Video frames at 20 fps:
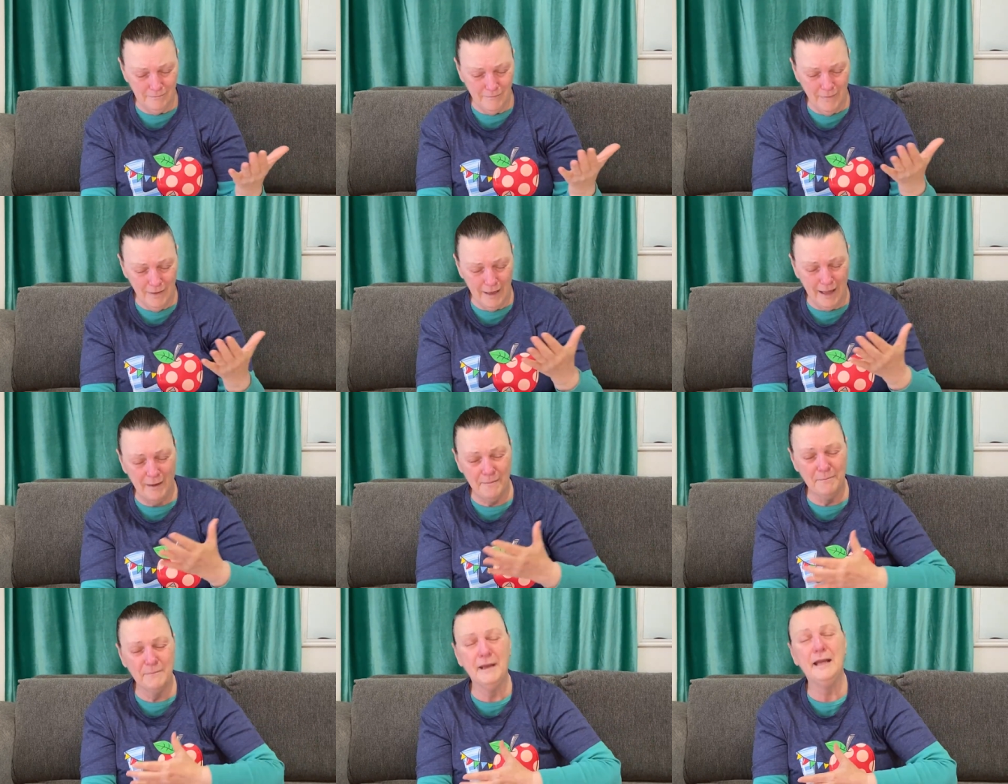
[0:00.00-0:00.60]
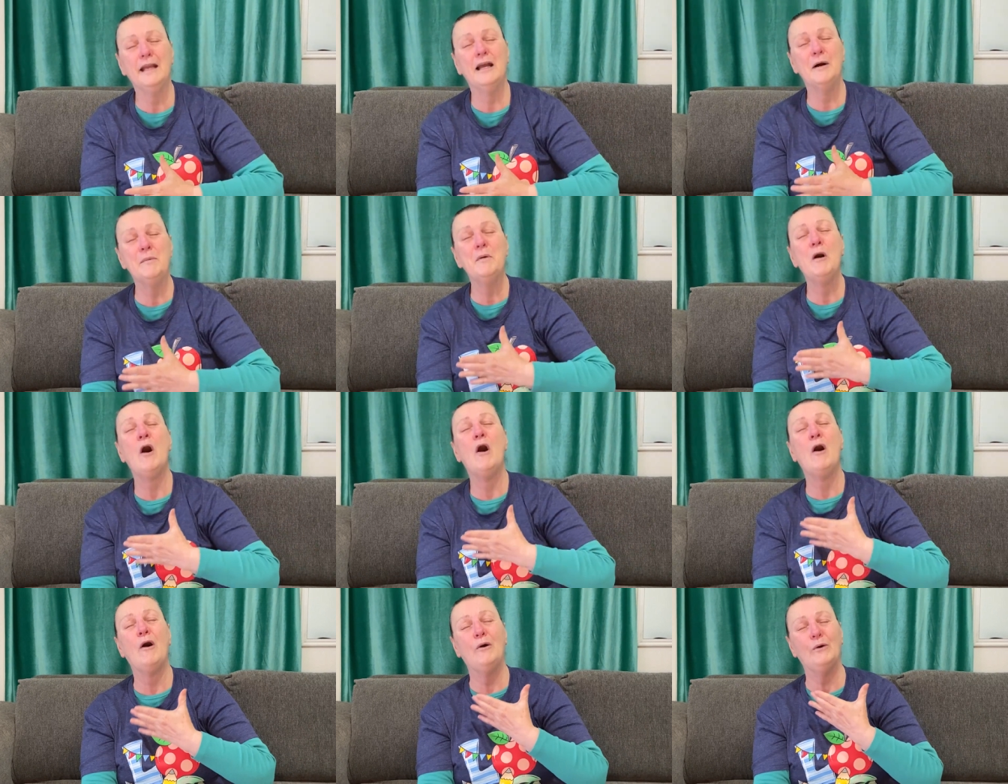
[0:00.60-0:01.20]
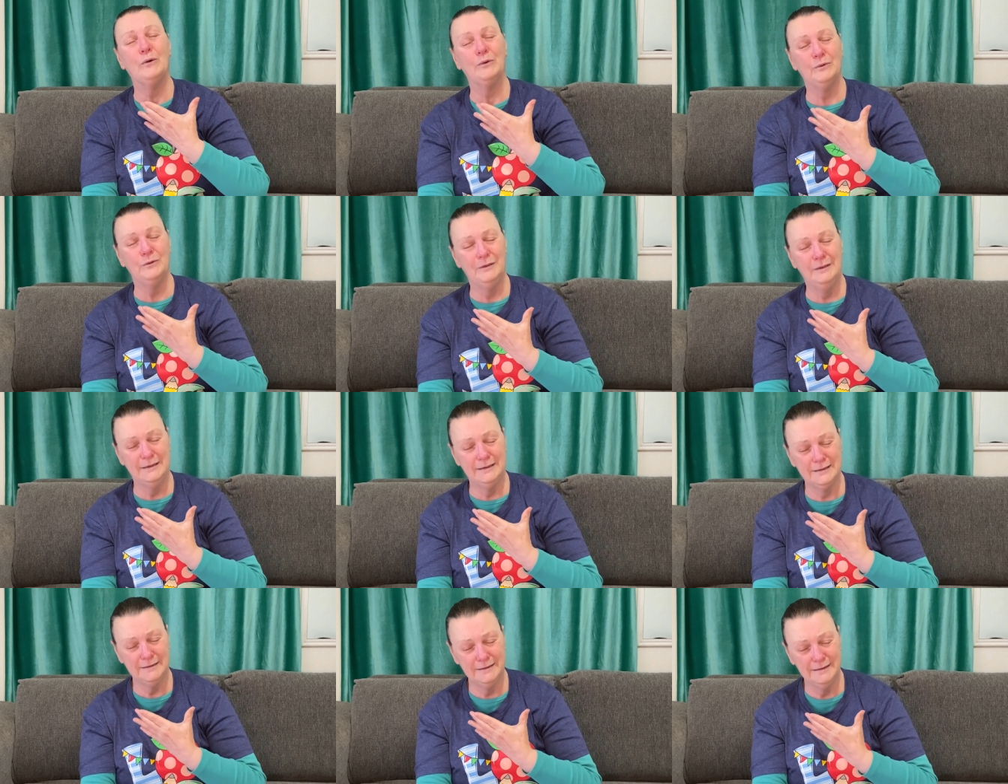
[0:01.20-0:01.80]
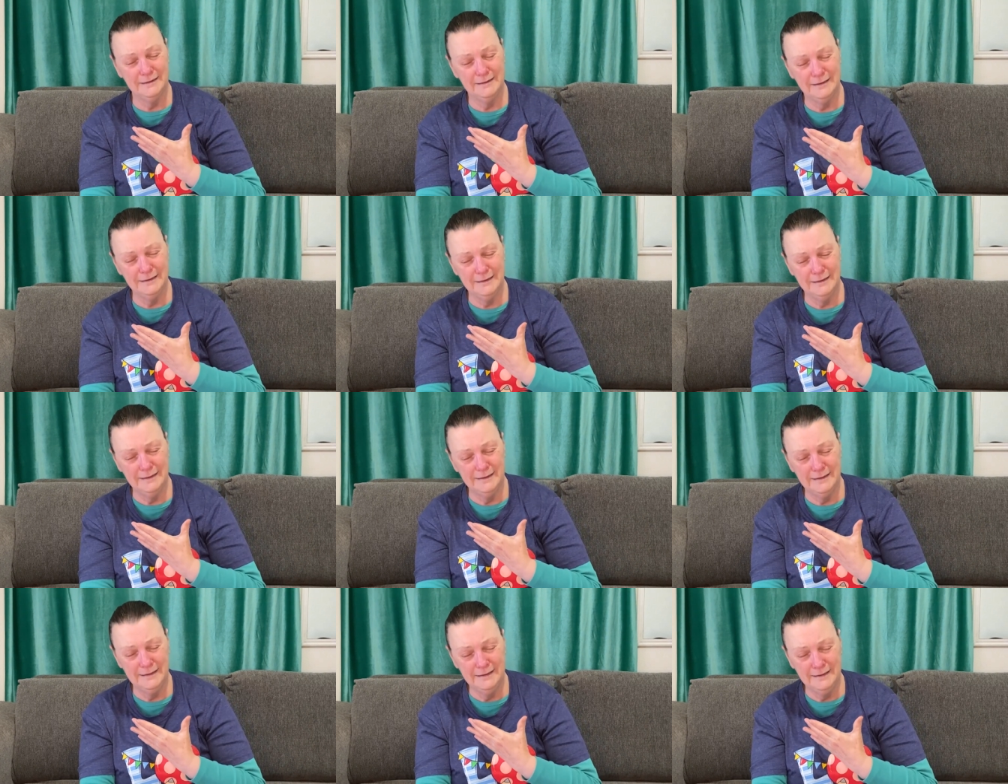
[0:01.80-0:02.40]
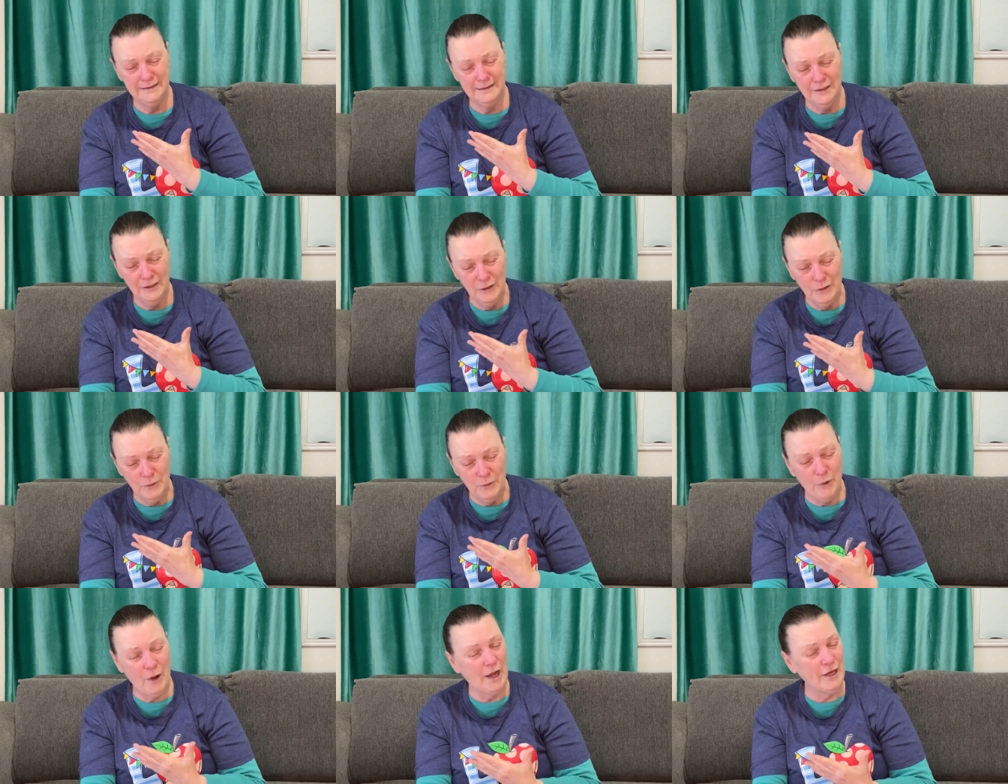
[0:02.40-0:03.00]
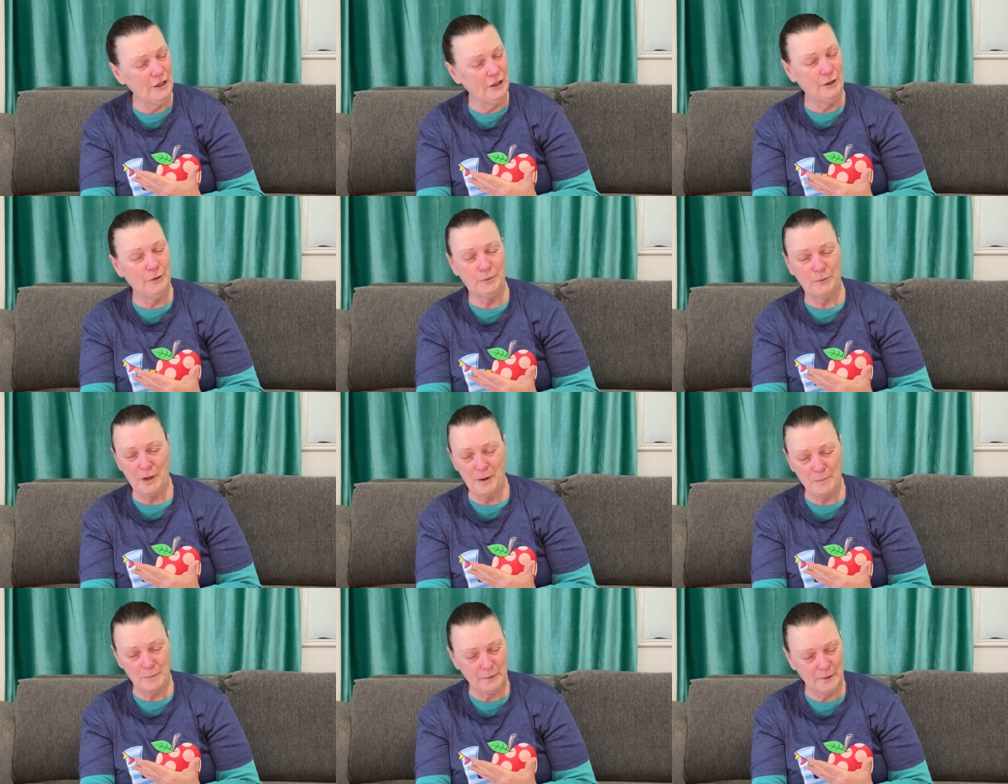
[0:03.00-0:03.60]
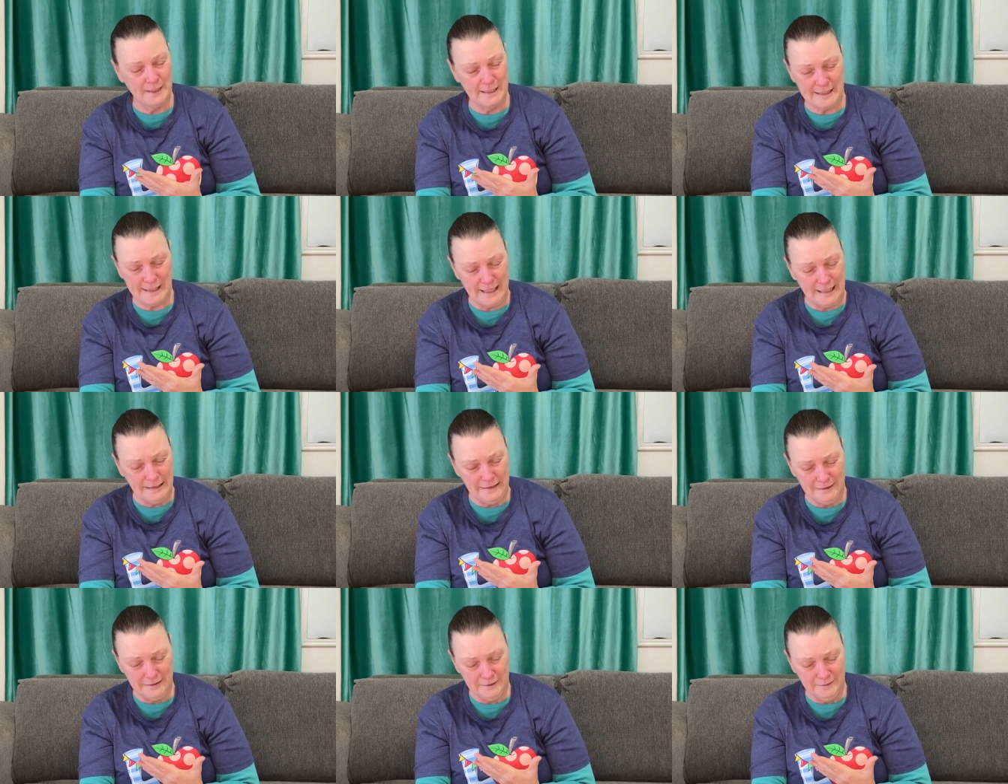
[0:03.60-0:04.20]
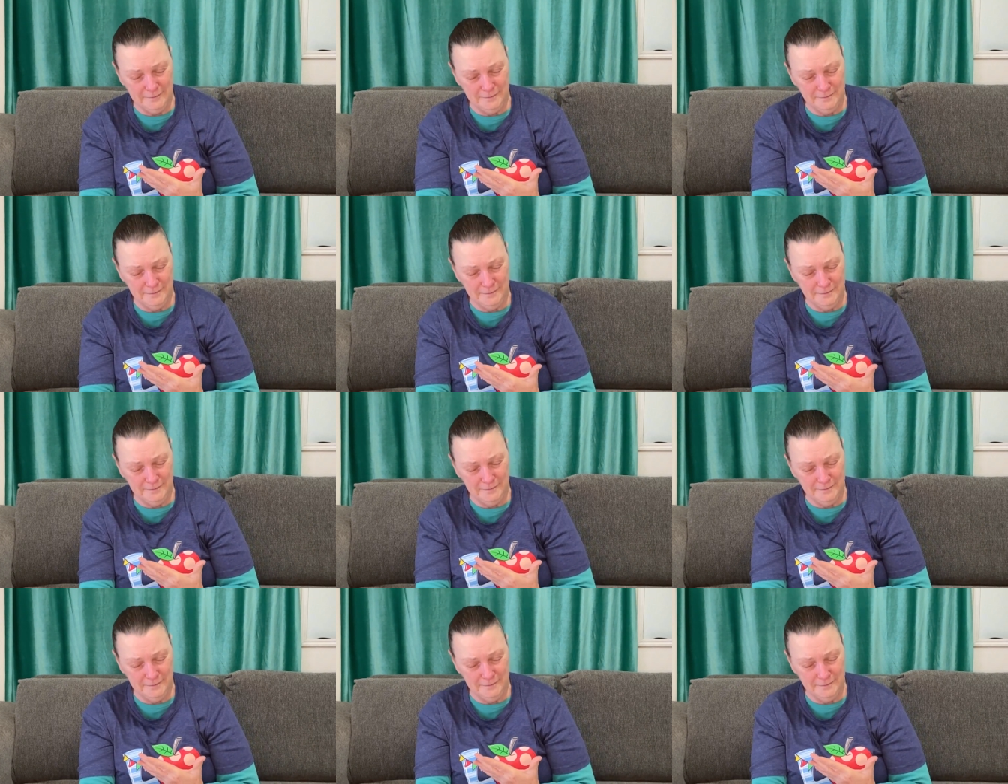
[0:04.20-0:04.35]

Let me uphold what you represent.